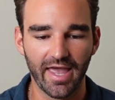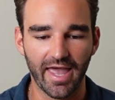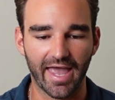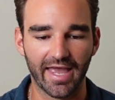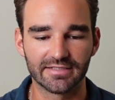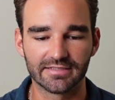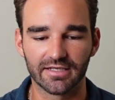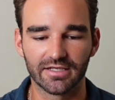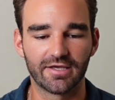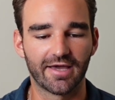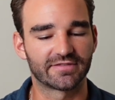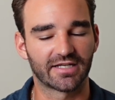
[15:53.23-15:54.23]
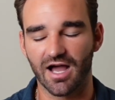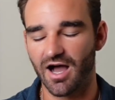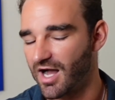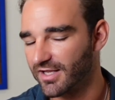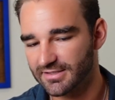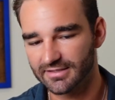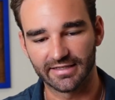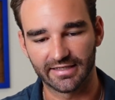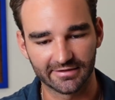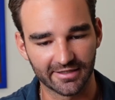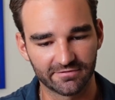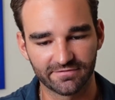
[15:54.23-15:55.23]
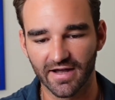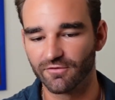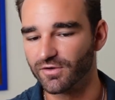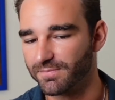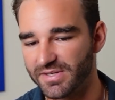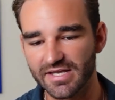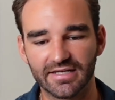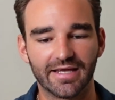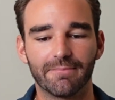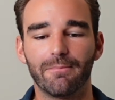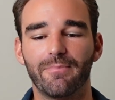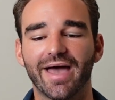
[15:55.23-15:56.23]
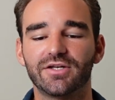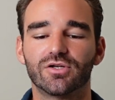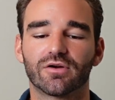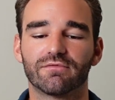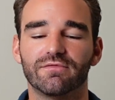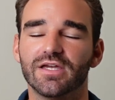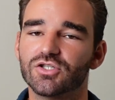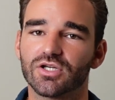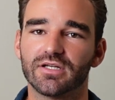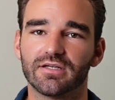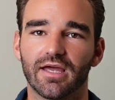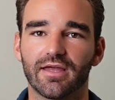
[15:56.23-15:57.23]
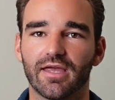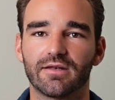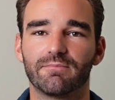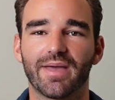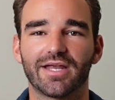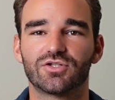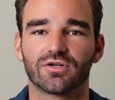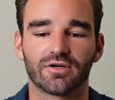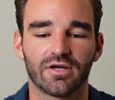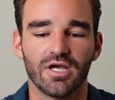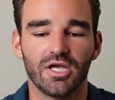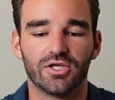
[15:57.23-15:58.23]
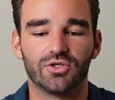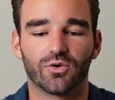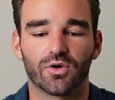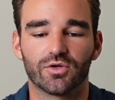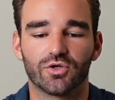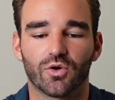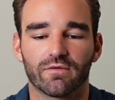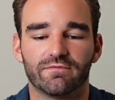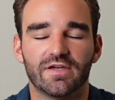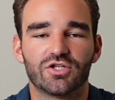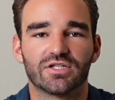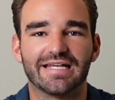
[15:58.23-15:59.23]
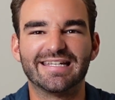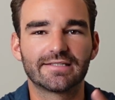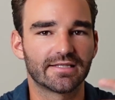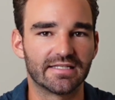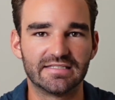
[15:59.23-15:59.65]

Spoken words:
And you have to constantly clarify, repeat, embed your vision, embed your vision into the